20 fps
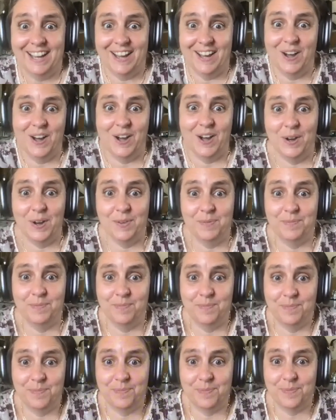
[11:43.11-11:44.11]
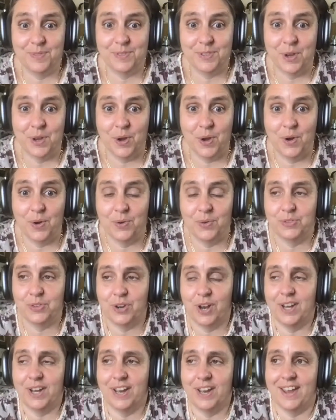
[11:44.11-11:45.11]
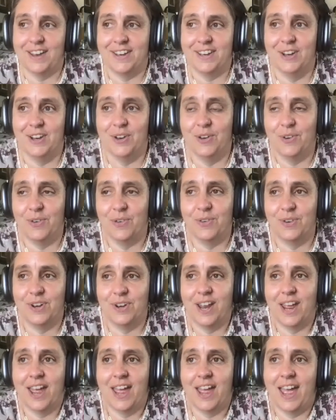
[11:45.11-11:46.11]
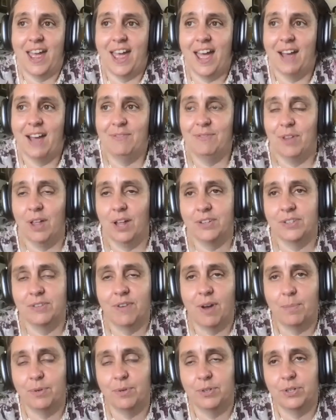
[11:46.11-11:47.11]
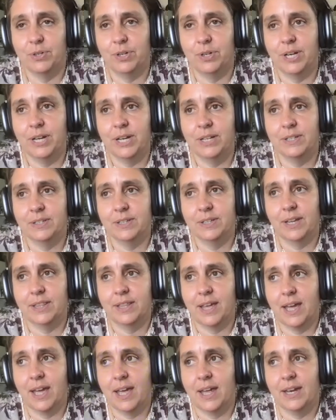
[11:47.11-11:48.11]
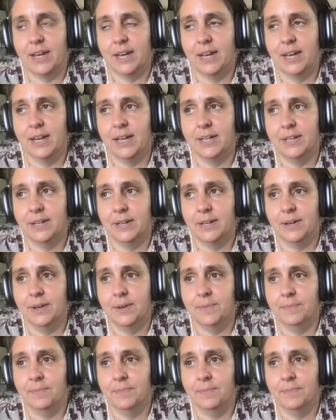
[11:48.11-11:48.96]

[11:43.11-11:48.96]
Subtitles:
So trying to, you know, have lots of opportunities like that. And